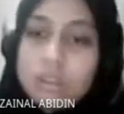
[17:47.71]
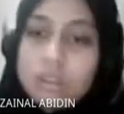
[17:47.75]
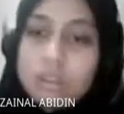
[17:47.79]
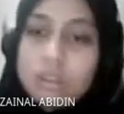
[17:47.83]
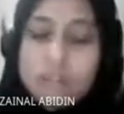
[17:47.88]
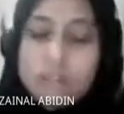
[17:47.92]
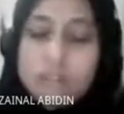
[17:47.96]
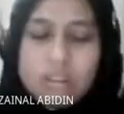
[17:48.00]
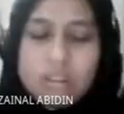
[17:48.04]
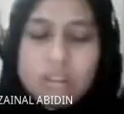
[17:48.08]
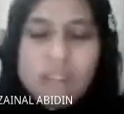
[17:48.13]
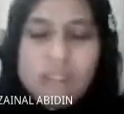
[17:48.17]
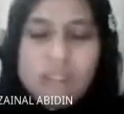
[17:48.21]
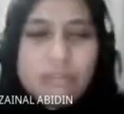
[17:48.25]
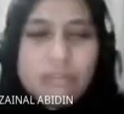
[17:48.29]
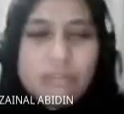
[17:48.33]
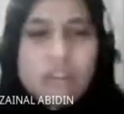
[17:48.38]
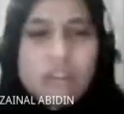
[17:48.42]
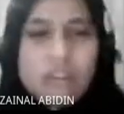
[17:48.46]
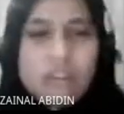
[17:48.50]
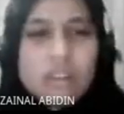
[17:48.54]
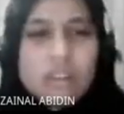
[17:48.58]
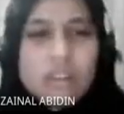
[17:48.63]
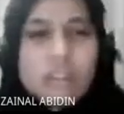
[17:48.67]
Okay, I
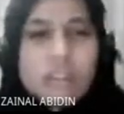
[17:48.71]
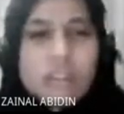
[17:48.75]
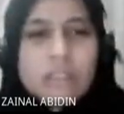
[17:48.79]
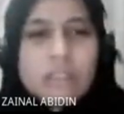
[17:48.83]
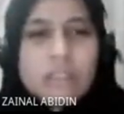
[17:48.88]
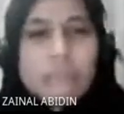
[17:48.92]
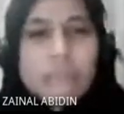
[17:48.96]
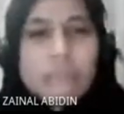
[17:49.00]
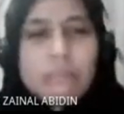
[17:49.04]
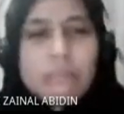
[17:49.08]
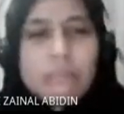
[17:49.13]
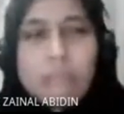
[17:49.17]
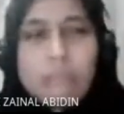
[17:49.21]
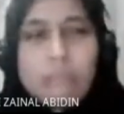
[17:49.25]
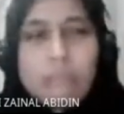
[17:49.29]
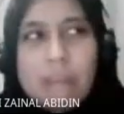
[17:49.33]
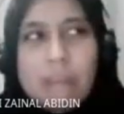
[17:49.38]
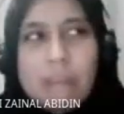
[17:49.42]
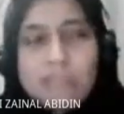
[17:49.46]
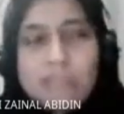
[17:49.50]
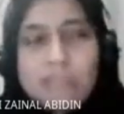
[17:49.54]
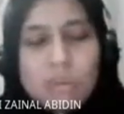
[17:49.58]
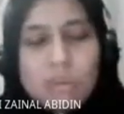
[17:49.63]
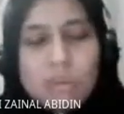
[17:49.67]
forgot the term. Base
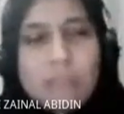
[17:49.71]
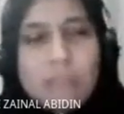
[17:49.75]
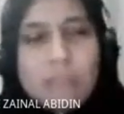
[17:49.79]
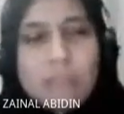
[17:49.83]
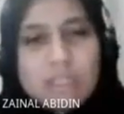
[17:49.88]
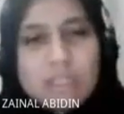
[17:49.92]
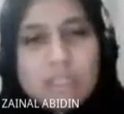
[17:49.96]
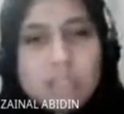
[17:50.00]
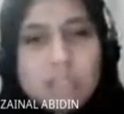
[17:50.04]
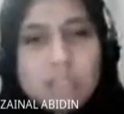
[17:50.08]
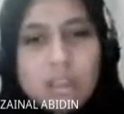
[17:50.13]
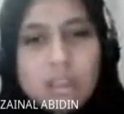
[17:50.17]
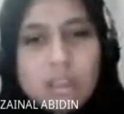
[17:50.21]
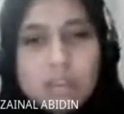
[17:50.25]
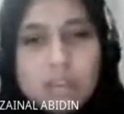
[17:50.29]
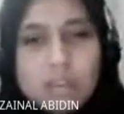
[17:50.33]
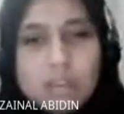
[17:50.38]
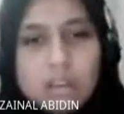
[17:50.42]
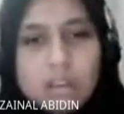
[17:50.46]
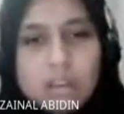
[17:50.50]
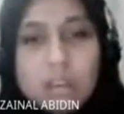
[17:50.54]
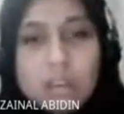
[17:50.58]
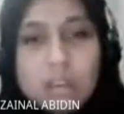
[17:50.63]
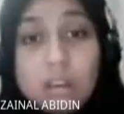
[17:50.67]
or basic.
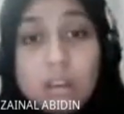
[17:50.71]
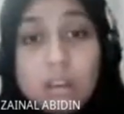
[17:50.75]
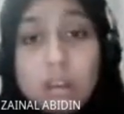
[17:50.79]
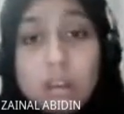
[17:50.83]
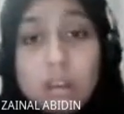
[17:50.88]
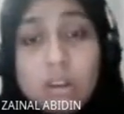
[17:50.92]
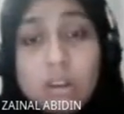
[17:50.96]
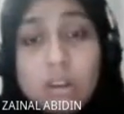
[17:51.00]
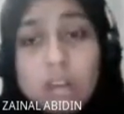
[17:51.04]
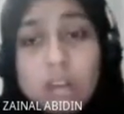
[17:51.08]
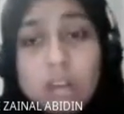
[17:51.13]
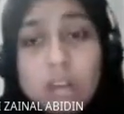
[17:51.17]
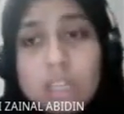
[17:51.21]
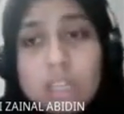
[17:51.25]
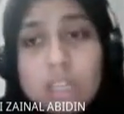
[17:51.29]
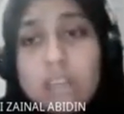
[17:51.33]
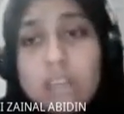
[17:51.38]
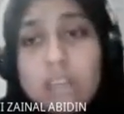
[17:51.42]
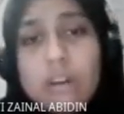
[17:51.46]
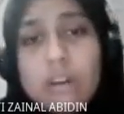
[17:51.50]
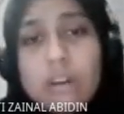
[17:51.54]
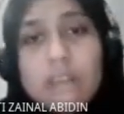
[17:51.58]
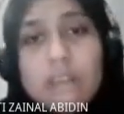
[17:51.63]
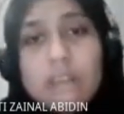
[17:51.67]
Okay,
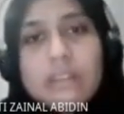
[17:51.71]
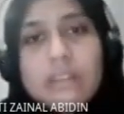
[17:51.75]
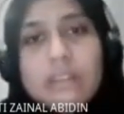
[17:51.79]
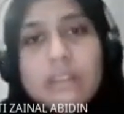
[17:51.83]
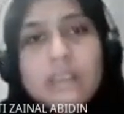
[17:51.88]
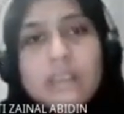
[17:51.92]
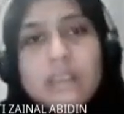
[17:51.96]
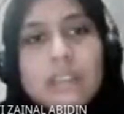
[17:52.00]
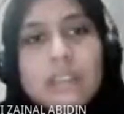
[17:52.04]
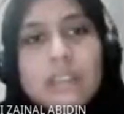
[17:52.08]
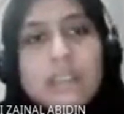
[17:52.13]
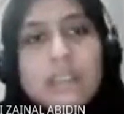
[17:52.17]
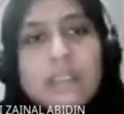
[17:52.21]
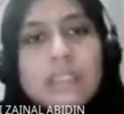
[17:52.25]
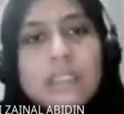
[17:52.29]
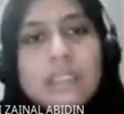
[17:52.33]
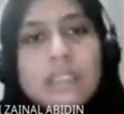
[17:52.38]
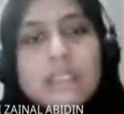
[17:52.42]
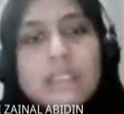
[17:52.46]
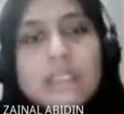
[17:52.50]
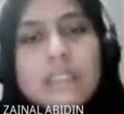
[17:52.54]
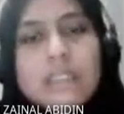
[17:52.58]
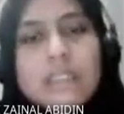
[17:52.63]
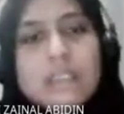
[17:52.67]
however, this
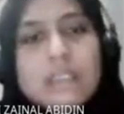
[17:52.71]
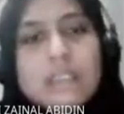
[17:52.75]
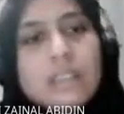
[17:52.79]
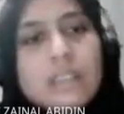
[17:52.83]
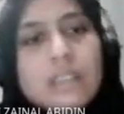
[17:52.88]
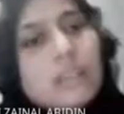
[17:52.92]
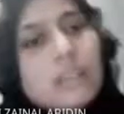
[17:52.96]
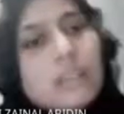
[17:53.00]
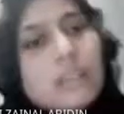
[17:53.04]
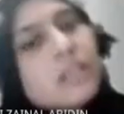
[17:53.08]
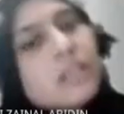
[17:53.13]
is the